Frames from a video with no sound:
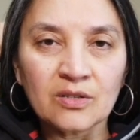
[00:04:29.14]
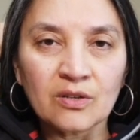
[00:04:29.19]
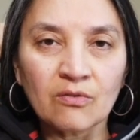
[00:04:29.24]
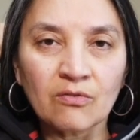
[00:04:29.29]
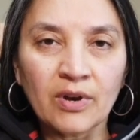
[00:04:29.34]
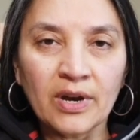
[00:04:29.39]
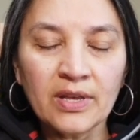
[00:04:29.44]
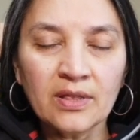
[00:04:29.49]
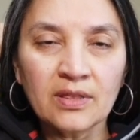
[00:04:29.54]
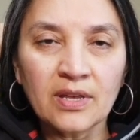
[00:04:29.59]
So
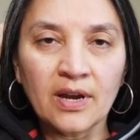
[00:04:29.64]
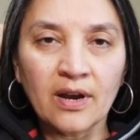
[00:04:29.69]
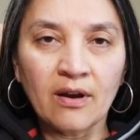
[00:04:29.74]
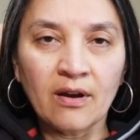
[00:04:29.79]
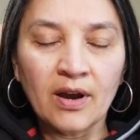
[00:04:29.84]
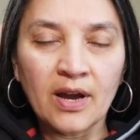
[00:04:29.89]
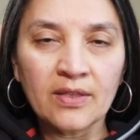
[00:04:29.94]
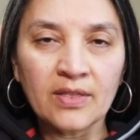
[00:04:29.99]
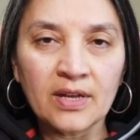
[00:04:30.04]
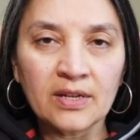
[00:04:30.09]
right
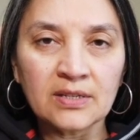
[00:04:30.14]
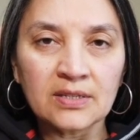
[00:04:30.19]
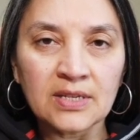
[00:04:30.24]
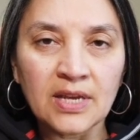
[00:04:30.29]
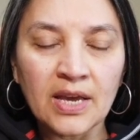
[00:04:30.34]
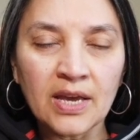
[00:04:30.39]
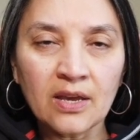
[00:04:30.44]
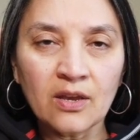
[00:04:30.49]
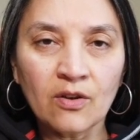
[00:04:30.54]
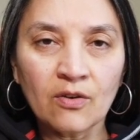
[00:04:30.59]
there, and then
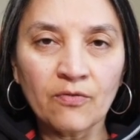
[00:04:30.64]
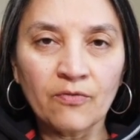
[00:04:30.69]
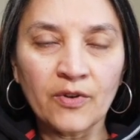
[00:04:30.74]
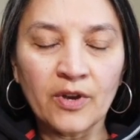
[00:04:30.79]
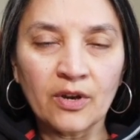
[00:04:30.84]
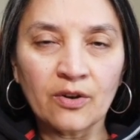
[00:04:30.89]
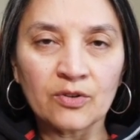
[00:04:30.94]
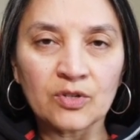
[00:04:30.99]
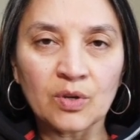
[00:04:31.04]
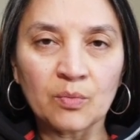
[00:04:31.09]
take your
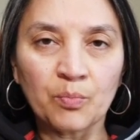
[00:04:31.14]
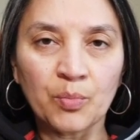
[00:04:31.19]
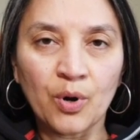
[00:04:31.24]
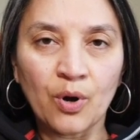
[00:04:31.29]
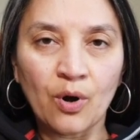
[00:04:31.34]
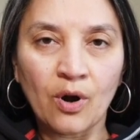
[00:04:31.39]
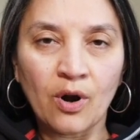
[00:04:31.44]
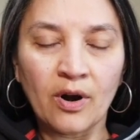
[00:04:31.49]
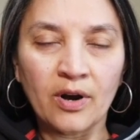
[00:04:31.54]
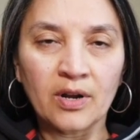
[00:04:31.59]
fingers
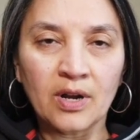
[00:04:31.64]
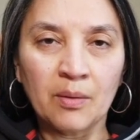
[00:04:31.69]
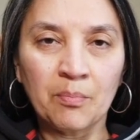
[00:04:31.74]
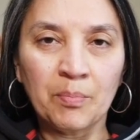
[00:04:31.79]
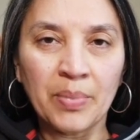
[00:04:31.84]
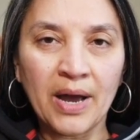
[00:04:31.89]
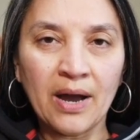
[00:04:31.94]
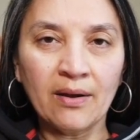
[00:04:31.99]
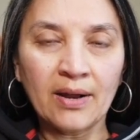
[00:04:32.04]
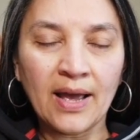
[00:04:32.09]
apart
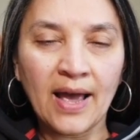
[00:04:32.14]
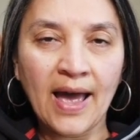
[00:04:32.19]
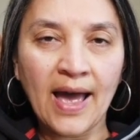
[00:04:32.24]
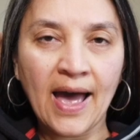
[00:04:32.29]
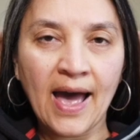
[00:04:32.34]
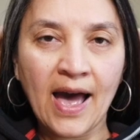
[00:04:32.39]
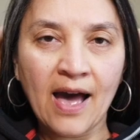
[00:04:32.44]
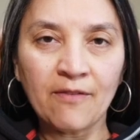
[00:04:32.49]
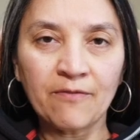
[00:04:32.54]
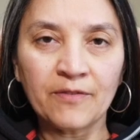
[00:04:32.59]
about
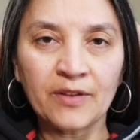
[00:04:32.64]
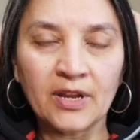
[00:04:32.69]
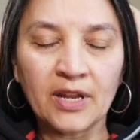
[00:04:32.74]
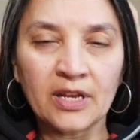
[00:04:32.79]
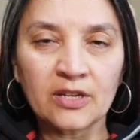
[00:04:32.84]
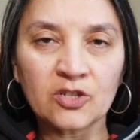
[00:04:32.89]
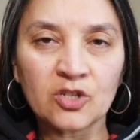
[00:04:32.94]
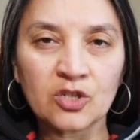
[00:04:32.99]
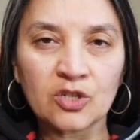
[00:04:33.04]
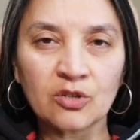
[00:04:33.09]
a half an
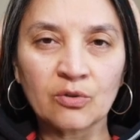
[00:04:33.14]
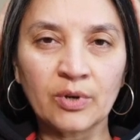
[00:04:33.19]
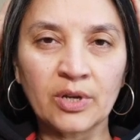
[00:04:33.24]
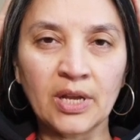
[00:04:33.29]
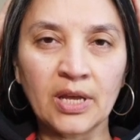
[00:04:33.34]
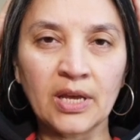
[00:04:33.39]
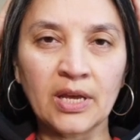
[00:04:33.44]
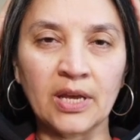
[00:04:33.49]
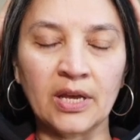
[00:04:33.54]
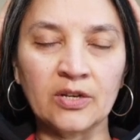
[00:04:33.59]
inch to
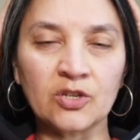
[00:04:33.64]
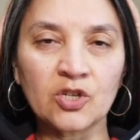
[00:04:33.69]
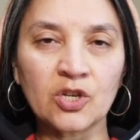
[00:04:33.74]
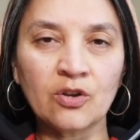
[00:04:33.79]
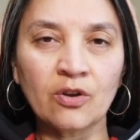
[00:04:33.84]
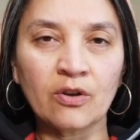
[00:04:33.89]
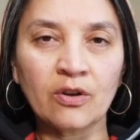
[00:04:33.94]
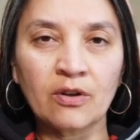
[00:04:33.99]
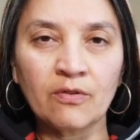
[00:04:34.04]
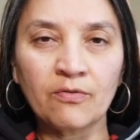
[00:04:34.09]
an inch,
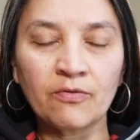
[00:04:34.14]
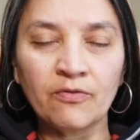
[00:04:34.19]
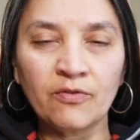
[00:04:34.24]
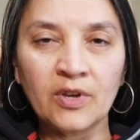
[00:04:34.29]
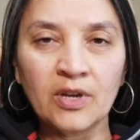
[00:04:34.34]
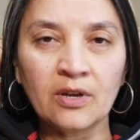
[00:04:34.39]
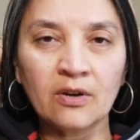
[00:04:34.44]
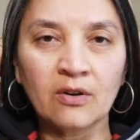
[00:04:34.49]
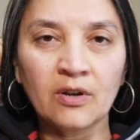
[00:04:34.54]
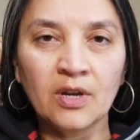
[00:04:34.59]
and you're going to
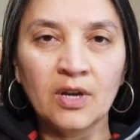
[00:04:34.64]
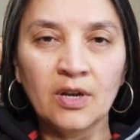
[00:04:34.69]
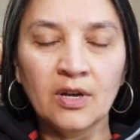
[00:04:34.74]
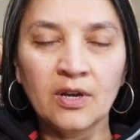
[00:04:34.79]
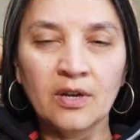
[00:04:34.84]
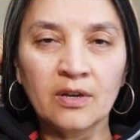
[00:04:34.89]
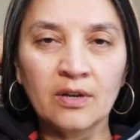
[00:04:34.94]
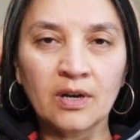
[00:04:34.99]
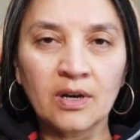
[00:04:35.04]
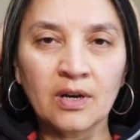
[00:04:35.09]
feel
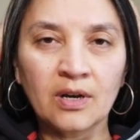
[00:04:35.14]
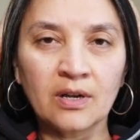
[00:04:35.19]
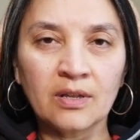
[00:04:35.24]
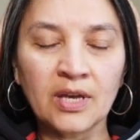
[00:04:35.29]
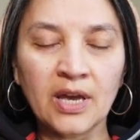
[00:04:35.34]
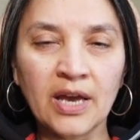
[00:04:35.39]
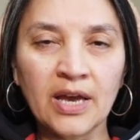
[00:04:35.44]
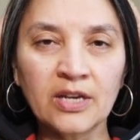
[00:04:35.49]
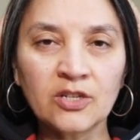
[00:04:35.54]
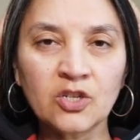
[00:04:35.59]

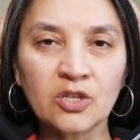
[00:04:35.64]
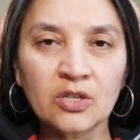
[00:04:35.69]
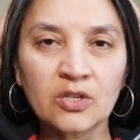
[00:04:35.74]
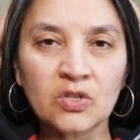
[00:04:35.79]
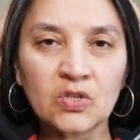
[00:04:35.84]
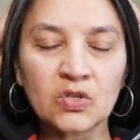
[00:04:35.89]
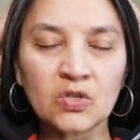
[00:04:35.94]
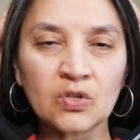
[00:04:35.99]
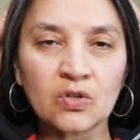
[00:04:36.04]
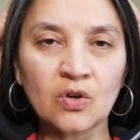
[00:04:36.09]
the edge of the
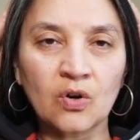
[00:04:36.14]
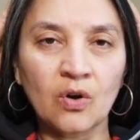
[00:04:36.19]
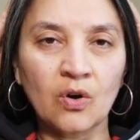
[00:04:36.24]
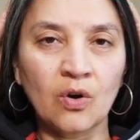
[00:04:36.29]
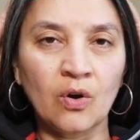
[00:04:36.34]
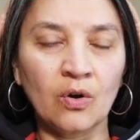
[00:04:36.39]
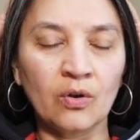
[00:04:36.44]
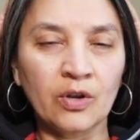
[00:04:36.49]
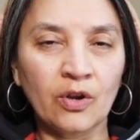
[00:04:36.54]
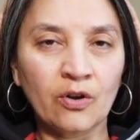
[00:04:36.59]

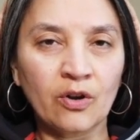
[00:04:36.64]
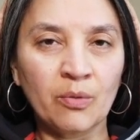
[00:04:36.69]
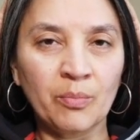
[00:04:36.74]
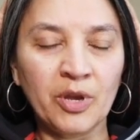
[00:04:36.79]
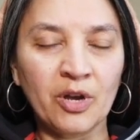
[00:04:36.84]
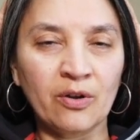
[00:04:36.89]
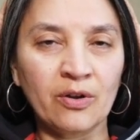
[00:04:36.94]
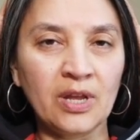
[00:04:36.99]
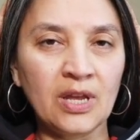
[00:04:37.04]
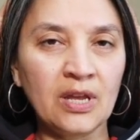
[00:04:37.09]
skull, and you're going
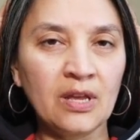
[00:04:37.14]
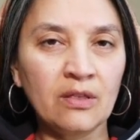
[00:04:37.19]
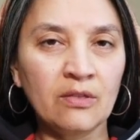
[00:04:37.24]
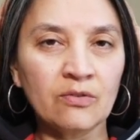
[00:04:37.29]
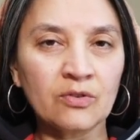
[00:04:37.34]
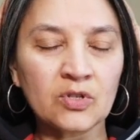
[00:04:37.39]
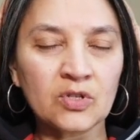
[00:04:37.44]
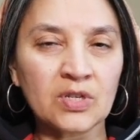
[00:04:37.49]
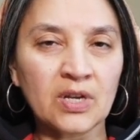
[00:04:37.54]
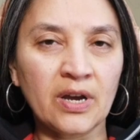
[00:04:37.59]
to be on
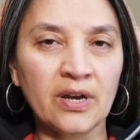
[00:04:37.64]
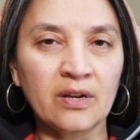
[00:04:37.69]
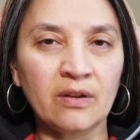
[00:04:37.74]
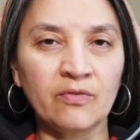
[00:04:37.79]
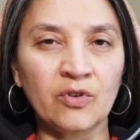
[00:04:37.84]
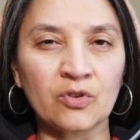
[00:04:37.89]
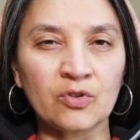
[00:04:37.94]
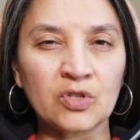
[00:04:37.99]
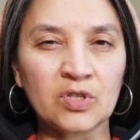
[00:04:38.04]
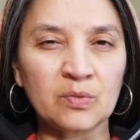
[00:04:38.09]
either side
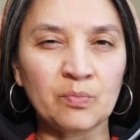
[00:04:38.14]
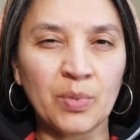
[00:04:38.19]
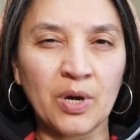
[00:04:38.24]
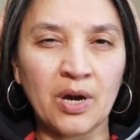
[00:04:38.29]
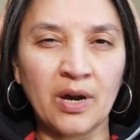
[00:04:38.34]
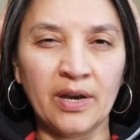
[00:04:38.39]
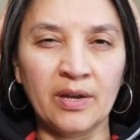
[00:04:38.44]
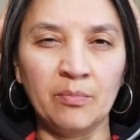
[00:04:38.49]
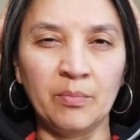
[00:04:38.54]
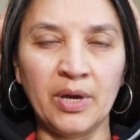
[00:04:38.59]
of your
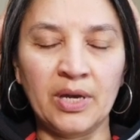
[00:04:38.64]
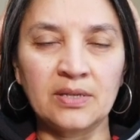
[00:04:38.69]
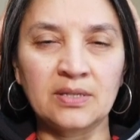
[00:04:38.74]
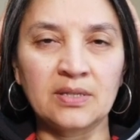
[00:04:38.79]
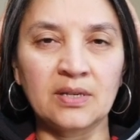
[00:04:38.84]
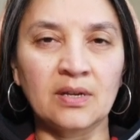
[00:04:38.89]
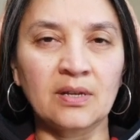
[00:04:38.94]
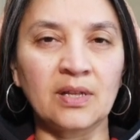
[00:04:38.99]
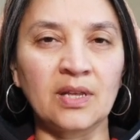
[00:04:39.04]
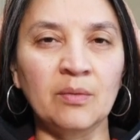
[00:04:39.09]
spine
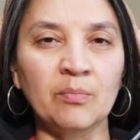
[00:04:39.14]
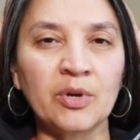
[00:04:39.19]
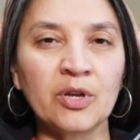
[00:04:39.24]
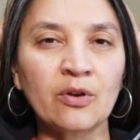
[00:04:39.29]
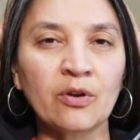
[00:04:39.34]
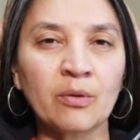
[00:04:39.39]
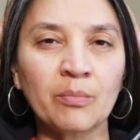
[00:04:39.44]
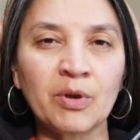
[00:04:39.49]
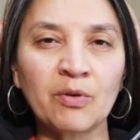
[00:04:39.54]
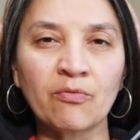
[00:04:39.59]
basically, but
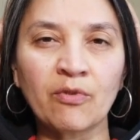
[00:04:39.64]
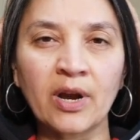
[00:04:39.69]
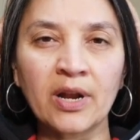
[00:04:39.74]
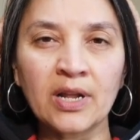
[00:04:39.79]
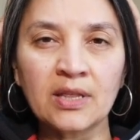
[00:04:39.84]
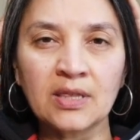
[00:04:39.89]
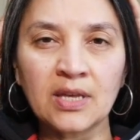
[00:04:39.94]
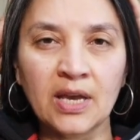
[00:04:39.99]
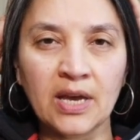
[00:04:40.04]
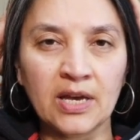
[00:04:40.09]
you're going to be
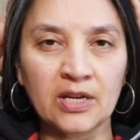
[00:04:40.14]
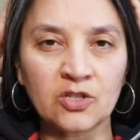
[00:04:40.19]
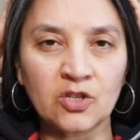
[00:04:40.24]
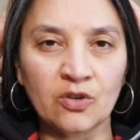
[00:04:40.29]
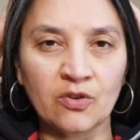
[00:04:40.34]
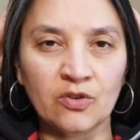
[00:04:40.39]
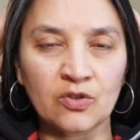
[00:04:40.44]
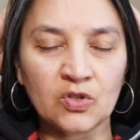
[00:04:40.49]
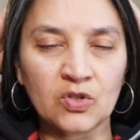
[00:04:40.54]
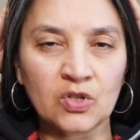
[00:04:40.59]
right at the edge
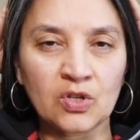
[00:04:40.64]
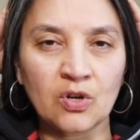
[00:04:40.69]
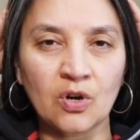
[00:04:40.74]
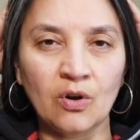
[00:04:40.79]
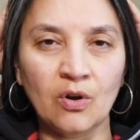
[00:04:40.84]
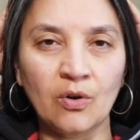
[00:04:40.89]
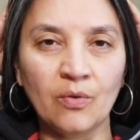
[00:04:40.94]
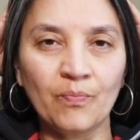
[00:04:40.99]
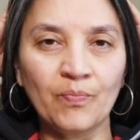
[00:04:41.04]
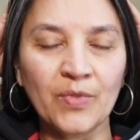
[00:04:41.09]
of your
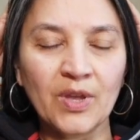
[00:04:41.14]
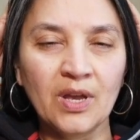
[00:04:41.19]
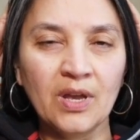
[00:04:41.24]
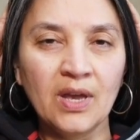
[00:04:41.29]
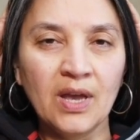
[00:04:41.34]
skull.